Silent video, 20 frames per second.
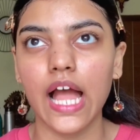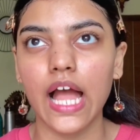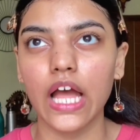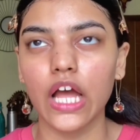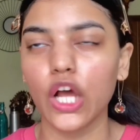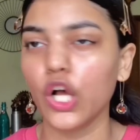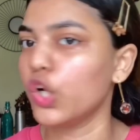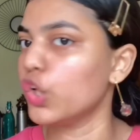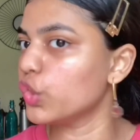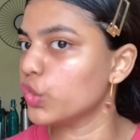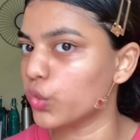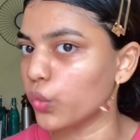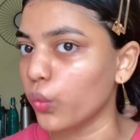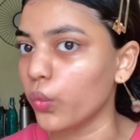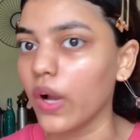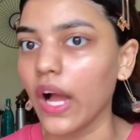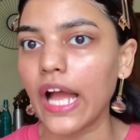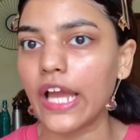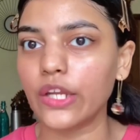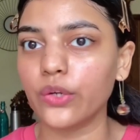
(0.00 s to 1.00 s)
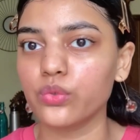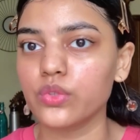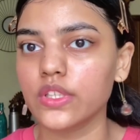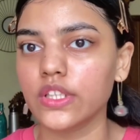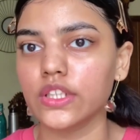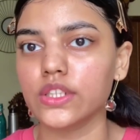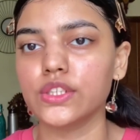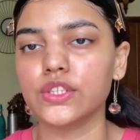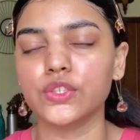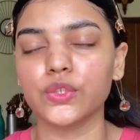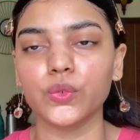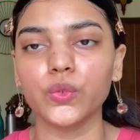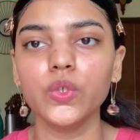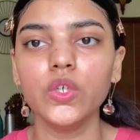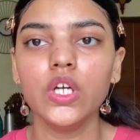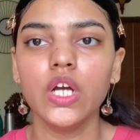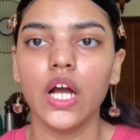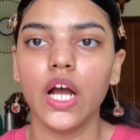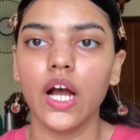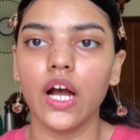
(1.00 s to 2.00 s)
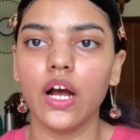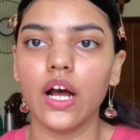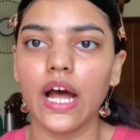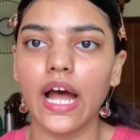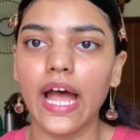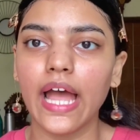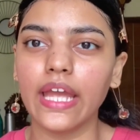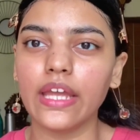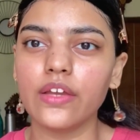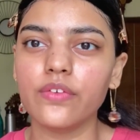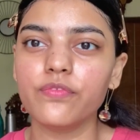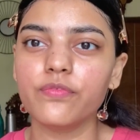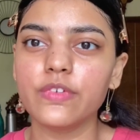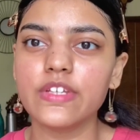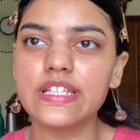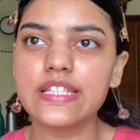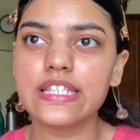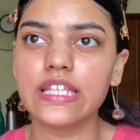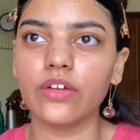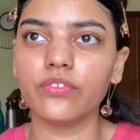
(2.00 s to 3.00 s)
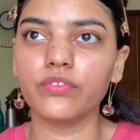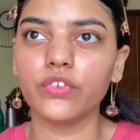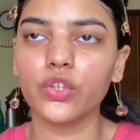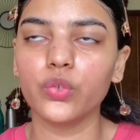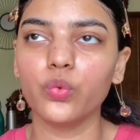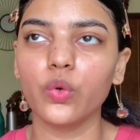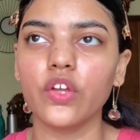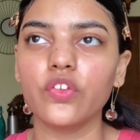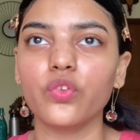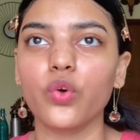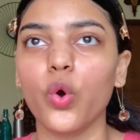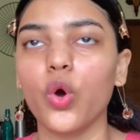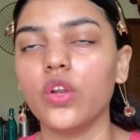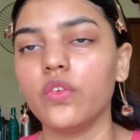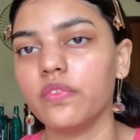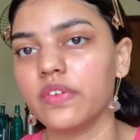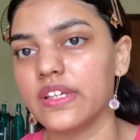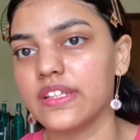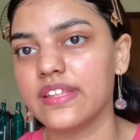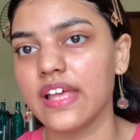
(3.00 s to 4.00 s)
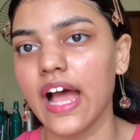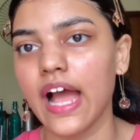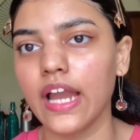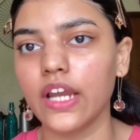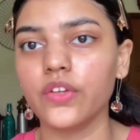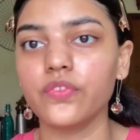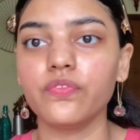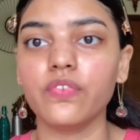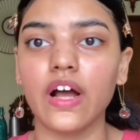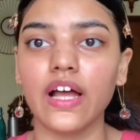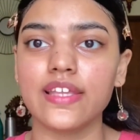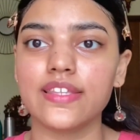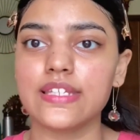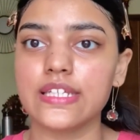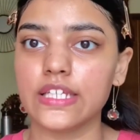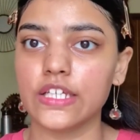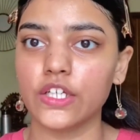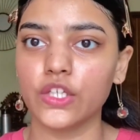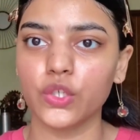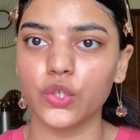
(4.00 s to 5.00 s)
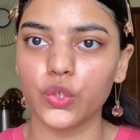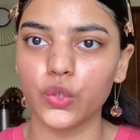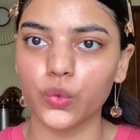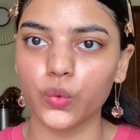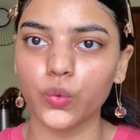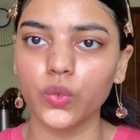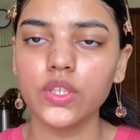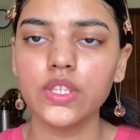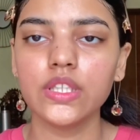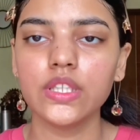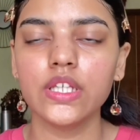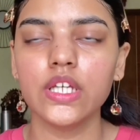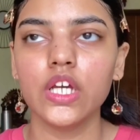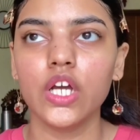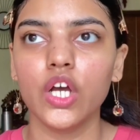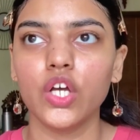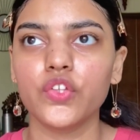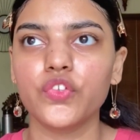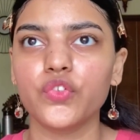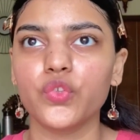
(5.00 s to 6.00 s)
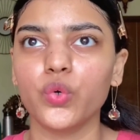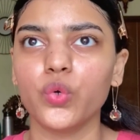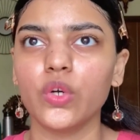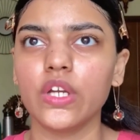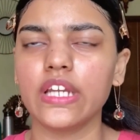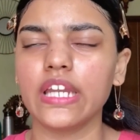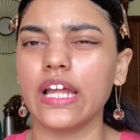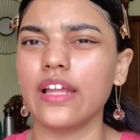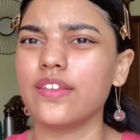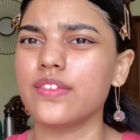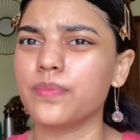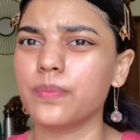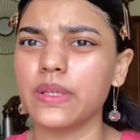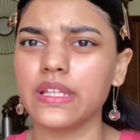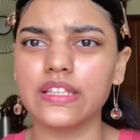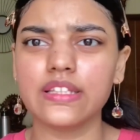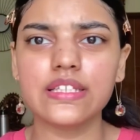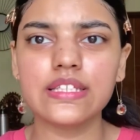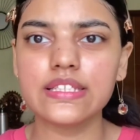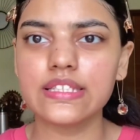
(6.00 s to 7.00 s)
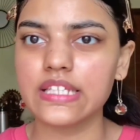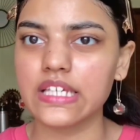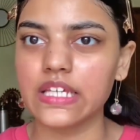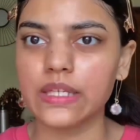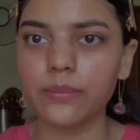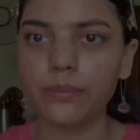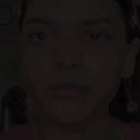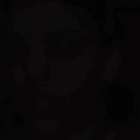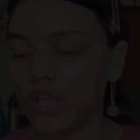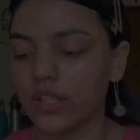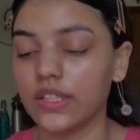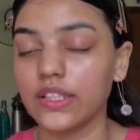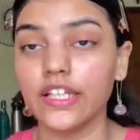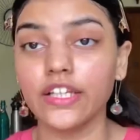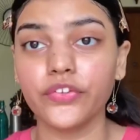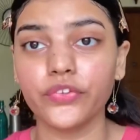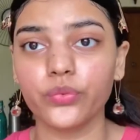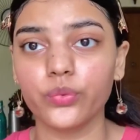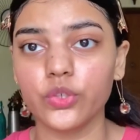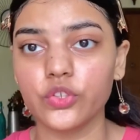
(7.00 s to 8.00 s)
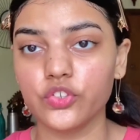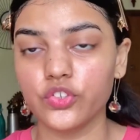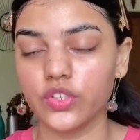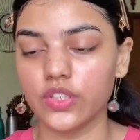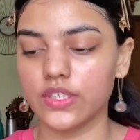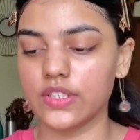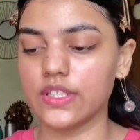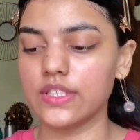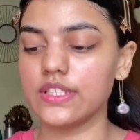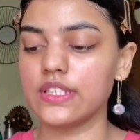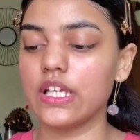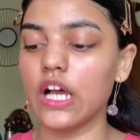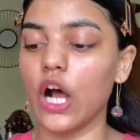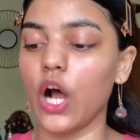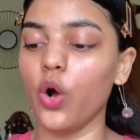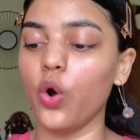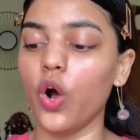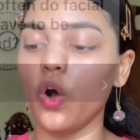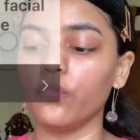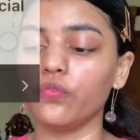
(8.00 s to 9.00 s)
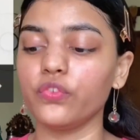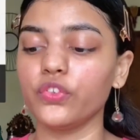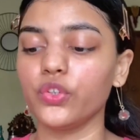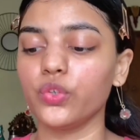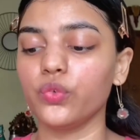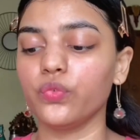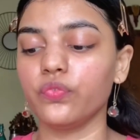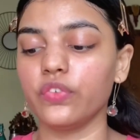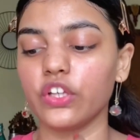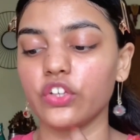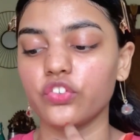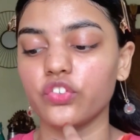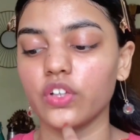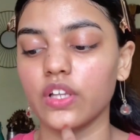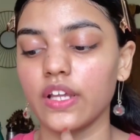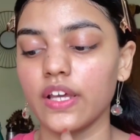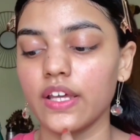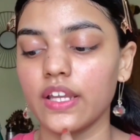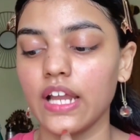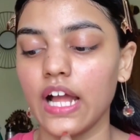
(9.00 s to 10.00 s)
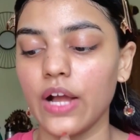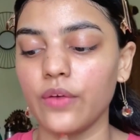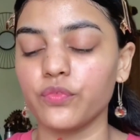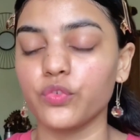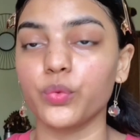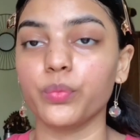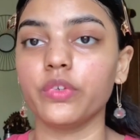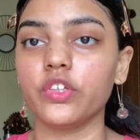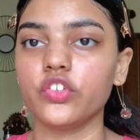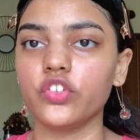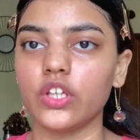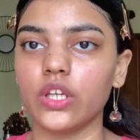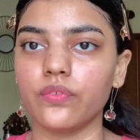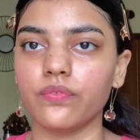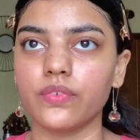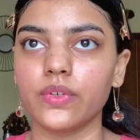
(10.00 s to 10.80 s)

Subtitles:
No, I don't think so. I have been someone who has always had a fast hair growth, so it has been the same. The next question is how often do facial hair have to be shaved?